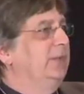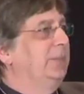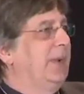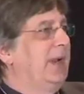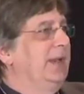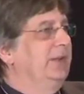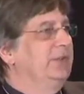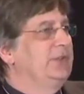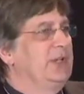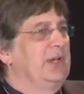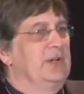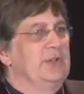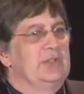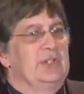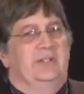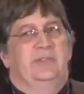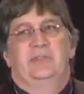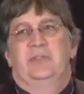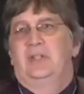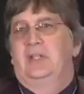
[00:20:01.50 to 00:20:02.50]
by his chair
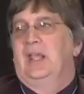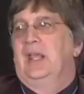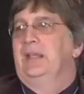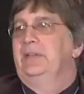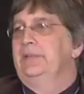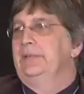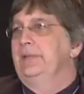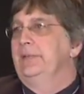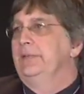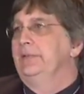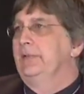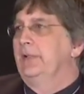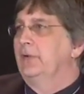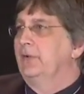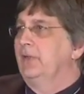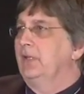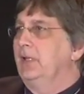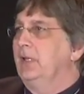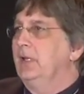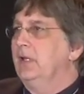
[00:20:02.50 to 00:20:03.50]
just in case he needs to go
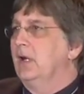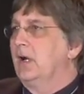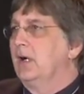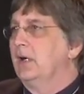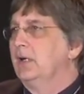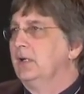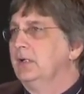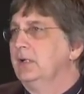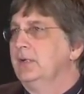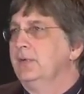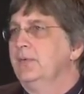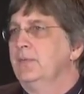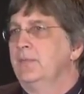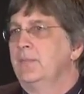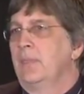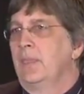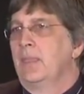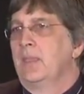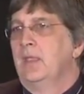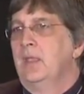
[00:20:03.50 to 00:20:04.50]
to the ER.
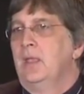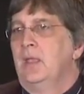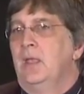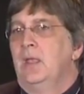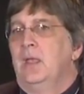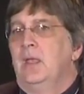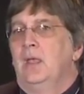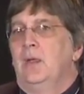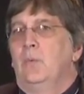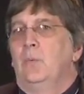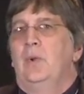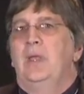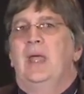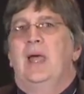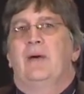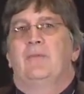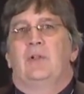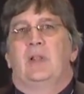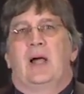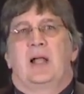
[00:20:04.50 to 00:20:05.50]
We
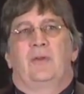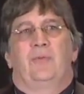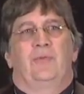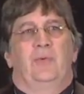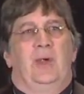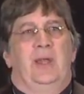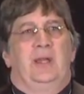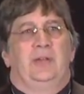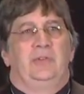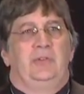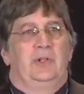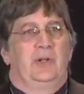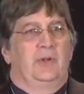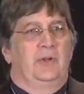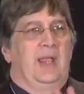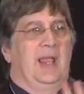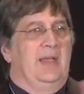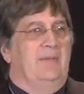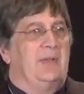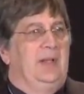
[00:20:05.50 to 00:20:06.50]
have a lot of Franks. You
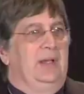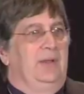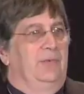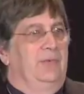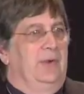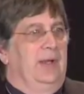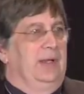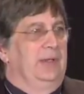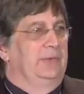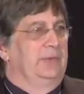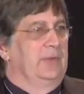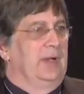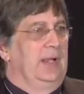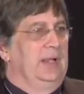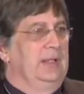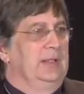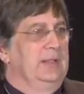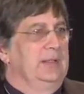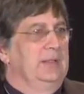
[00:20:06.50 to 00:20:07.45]
don't have any Franks, right?